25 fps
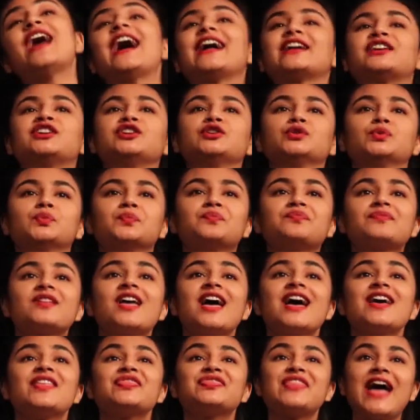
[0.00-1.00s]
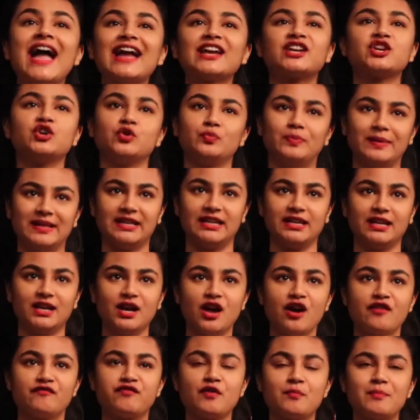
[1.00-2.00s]
thank you. Thank you,
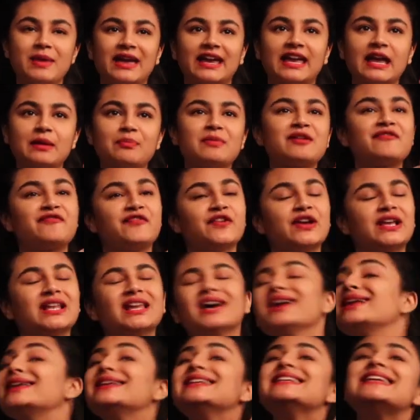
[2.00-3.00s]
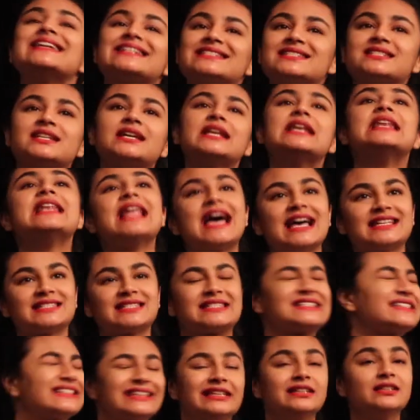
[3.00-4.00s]
Billy, for making me feel a little
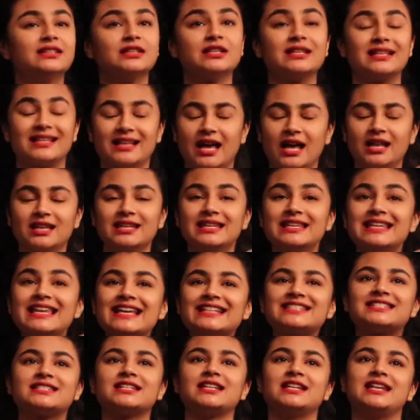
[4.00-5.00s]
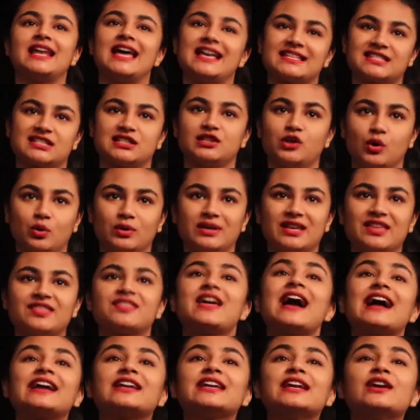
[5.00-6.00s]
less lonely.
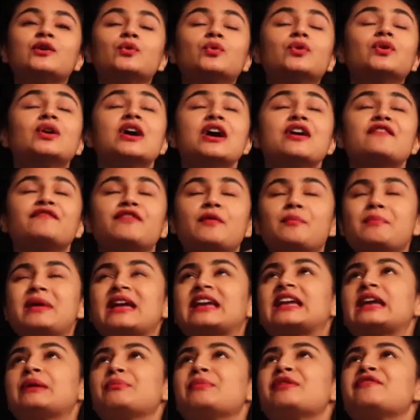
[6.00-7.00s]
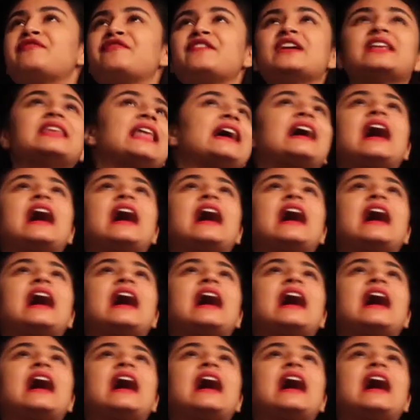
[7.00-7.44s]
Thank you for making me feel